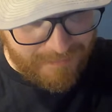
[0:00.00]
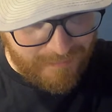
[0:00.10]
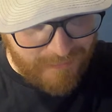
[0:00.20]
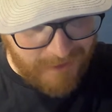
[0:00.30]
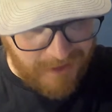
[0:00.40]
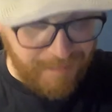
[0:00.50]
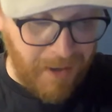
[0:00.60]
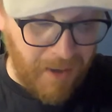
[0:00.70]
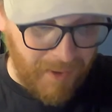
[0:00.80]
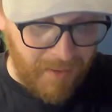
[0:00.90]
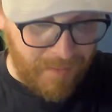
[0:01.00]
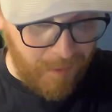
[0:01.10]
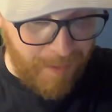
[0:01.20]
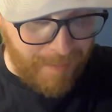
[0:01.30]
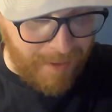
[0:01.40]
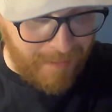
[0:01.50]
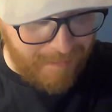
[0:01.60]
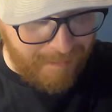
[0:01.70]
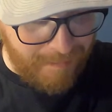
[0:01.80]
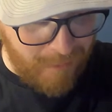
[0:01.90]
It says barber, not babber.
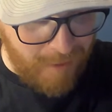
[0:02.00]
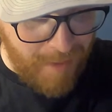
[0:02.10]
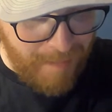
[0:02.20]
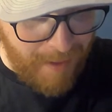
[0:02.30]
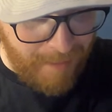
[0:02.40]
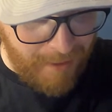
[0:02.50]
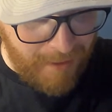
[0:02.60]
Or it may babber.